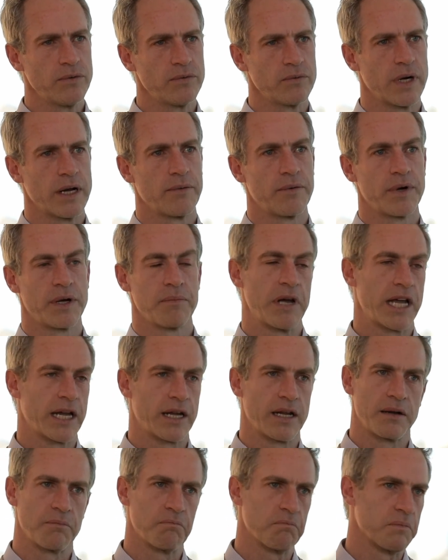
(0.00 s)
where we're
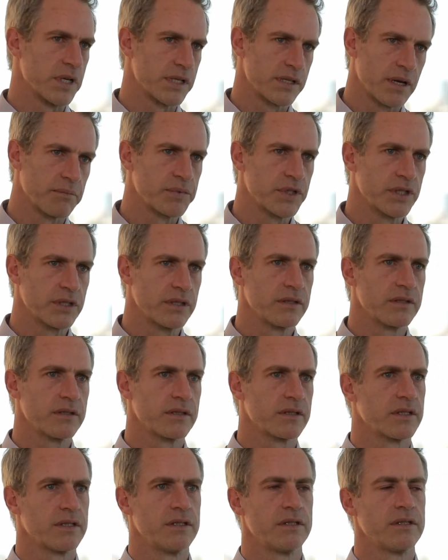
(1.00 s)
making assumptions
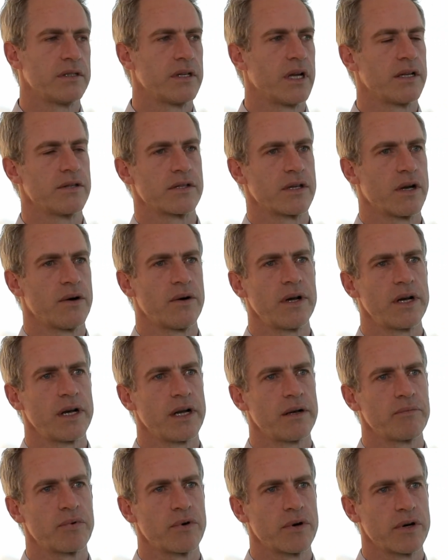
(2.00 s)
and so on,
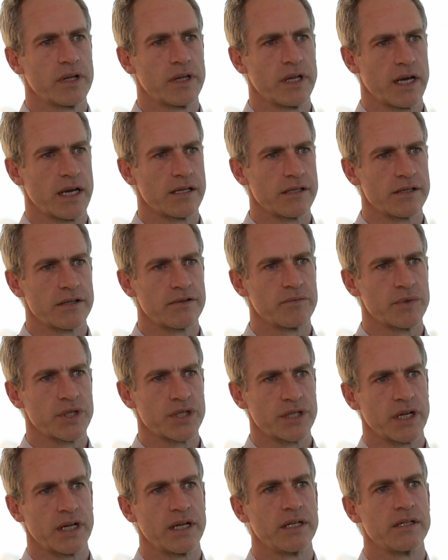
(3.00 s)
and put it in the hands of
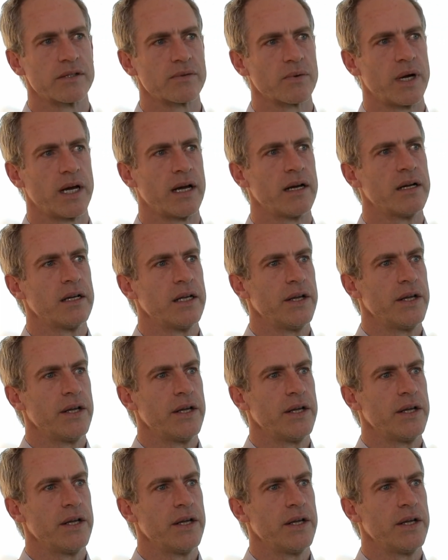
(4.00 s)
machines where